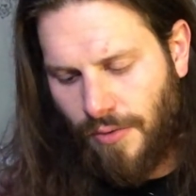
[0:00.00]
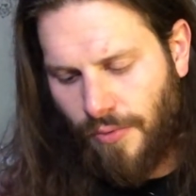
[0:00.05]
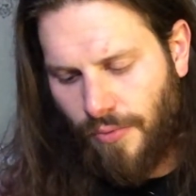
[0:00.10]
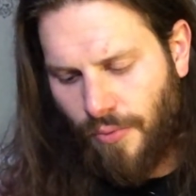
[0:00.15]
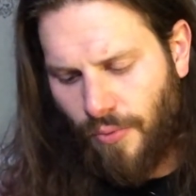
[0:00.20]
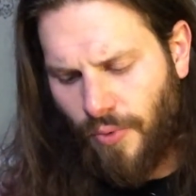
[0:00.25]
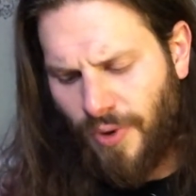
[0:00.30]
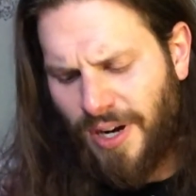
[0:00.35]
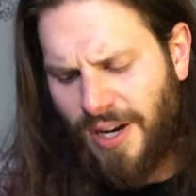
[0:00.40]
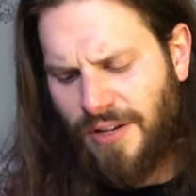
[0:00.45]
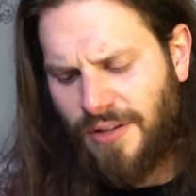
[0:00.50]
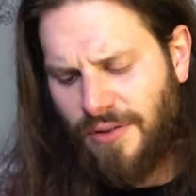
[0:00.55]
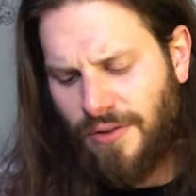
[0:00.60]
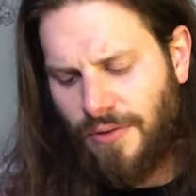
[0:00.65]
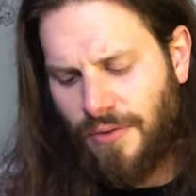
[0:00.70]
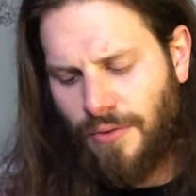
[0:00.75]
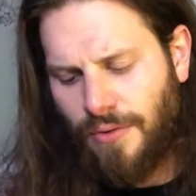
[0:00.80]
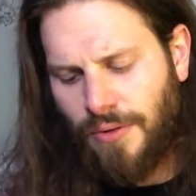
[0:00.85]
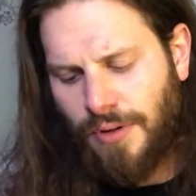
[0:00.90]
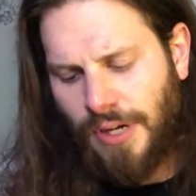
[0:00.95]
What did
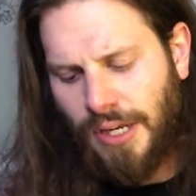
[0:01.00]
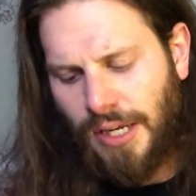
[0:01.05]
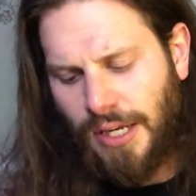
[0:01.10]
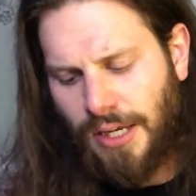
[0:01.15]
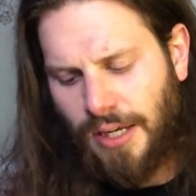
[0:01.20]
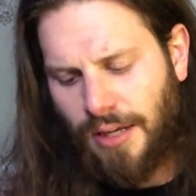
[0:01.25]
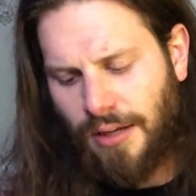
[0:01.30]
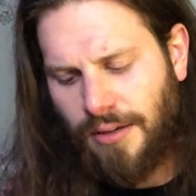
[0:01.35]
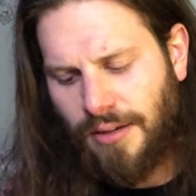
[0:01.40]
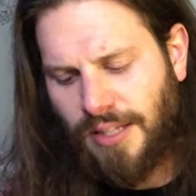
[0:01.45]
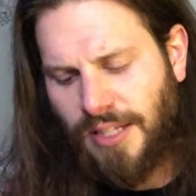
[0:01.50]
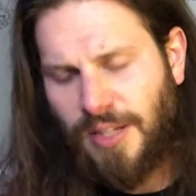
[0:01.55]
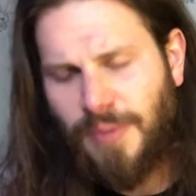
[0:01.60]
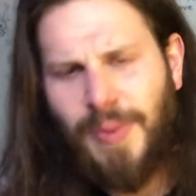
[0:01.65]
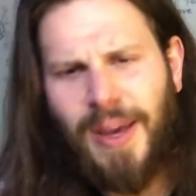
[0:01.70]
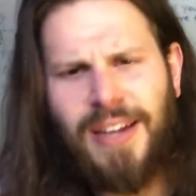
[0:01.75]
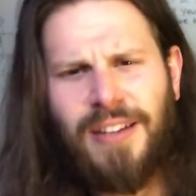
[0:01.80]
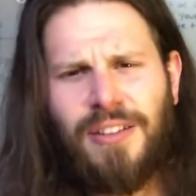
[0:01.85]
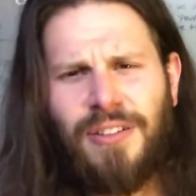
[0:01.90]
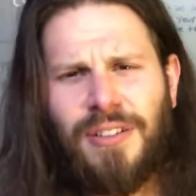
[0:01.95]
you
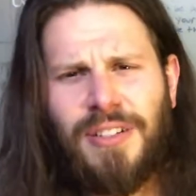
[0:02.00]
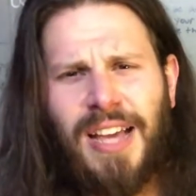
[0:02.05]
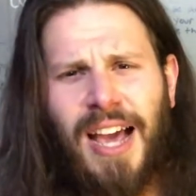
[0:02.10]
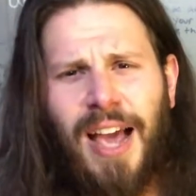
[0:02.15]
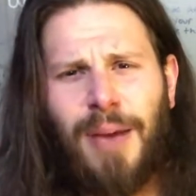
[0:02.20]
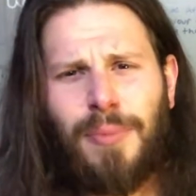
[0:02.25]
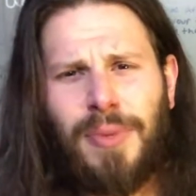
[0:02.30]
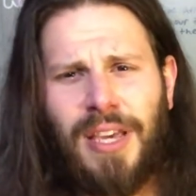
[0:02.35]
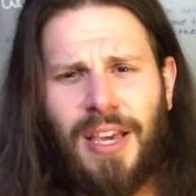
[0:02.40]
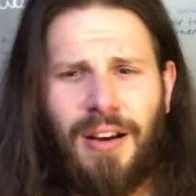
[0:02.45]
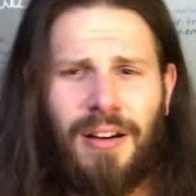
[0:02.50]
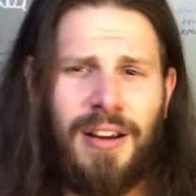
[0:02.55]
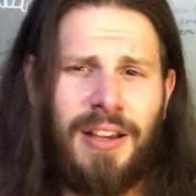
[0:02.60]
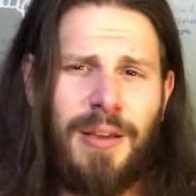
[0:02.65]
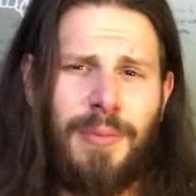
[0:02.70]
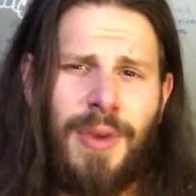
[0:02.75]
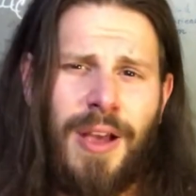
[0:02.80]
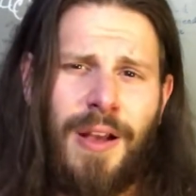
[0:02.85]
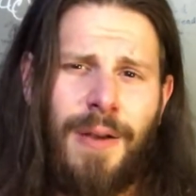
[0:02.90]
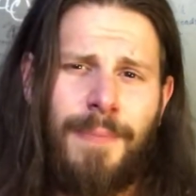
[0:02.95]
spend your time caring
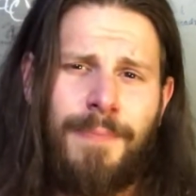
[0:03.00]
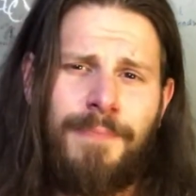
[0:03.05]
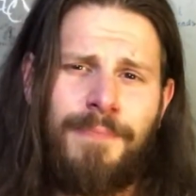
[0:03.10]
about?